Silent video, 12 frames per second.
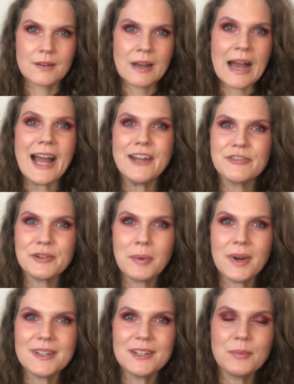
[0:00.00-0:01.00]
Hi
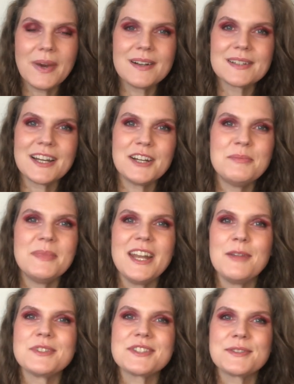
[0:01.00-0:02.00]
everyone and welcome, my
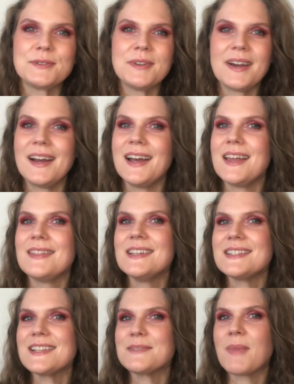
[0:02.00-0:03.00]
name is Dora and
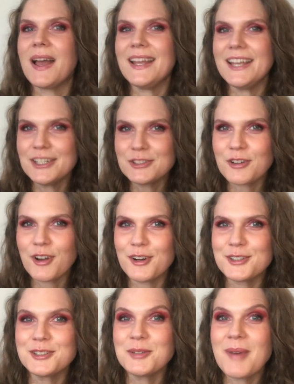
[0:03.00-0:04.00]
this is my intro
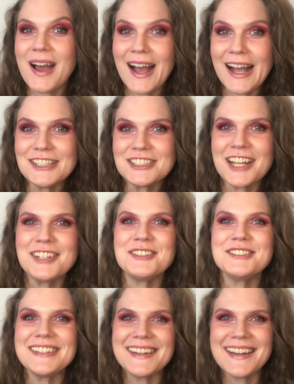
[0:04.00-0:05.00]
to my
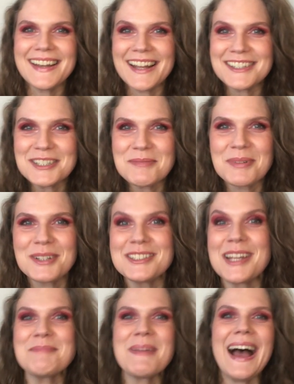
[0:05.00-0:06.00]
eyeshadow declutter
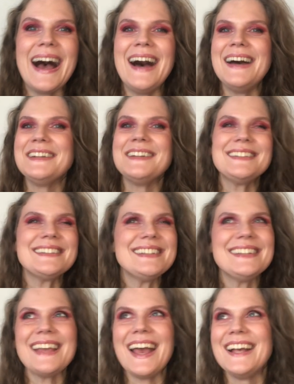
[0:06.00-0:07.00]
project pan.
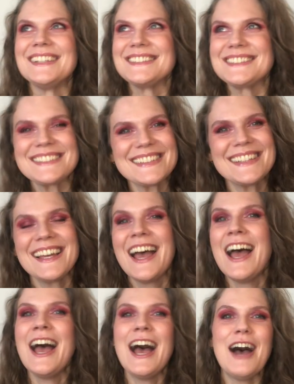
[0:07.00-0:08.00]
Yes!
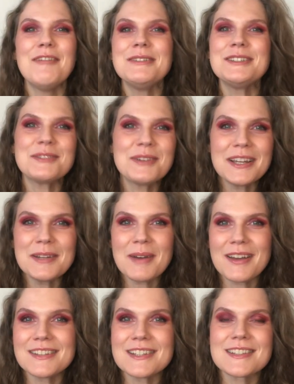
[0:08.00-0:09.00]
I've been talking
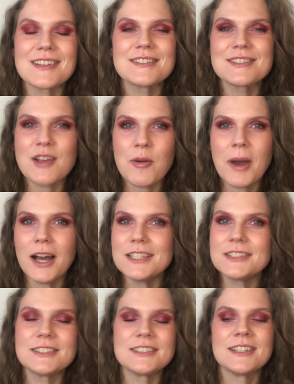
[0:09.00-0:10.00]
about this so
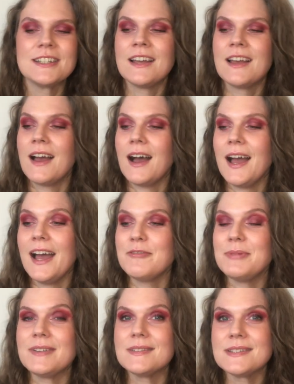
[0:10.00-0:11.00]
much, I have
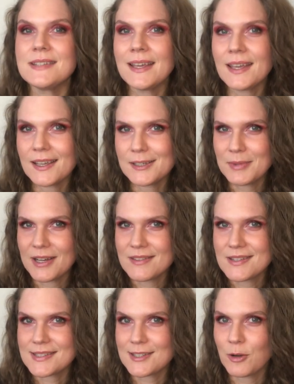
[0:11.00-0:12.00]
been thinking about
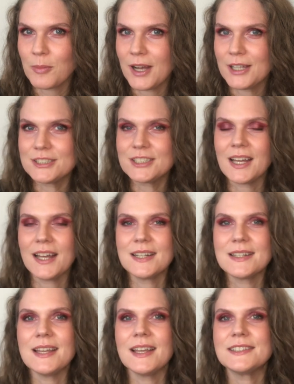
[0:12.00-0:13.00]
this so much, and I
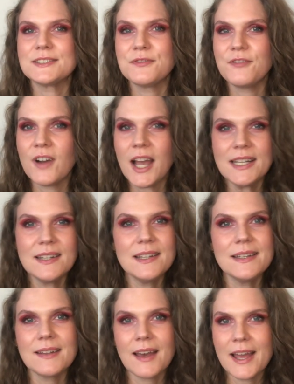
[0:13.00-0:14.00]
think it's finally
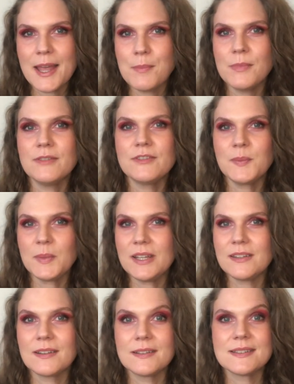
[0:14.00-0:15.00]
time for me
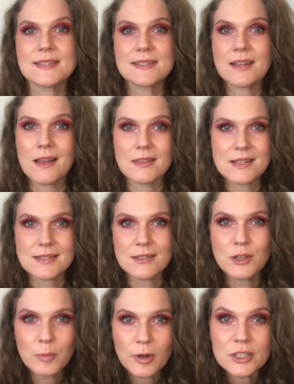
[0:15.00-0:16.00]
to start this
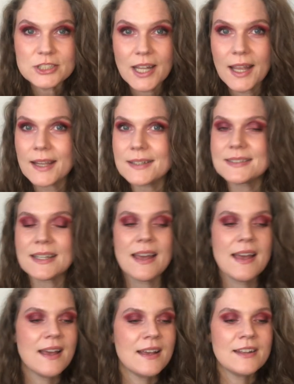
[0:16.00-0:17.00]
new project
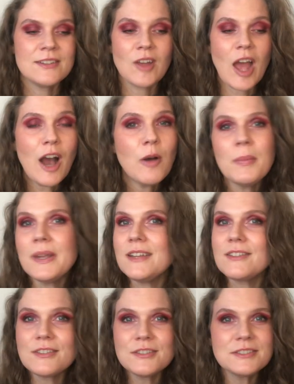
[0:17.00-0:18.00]
to help me
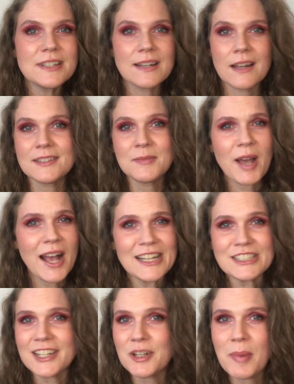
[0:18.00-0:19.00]
to declutter my
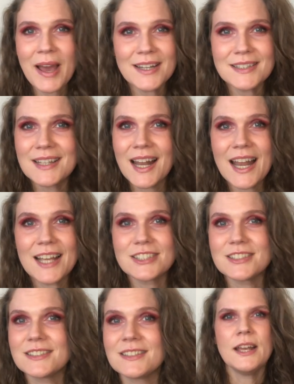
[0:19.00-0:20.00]
eyeshadow palette
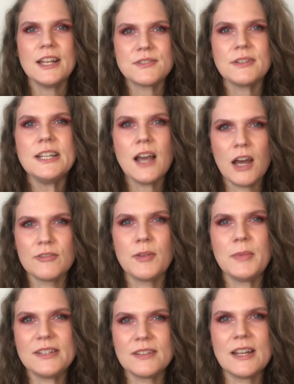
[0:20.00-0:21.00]
collection. It's really hard for
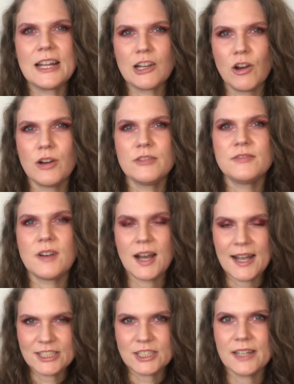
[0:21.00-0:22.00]
me to let go of
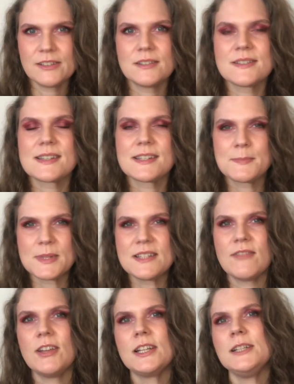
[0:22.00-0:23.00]
eyeshadows
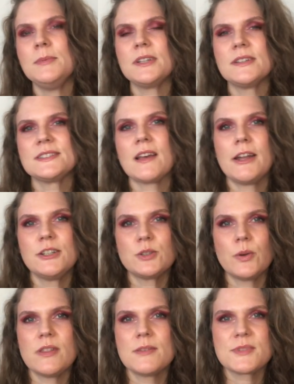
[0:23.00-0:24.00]
specifically because I
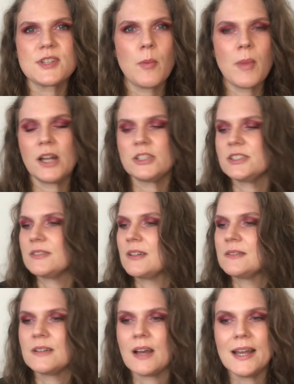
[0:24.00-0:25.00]
enjoy them so much.
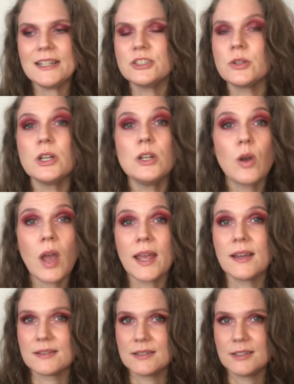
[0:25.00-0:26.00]
I enjoy looking
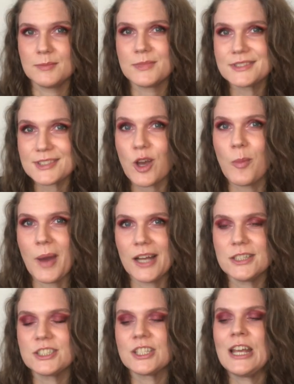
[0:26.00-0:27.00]
at them so
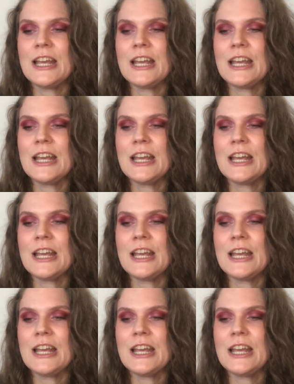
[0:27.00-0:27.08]
much.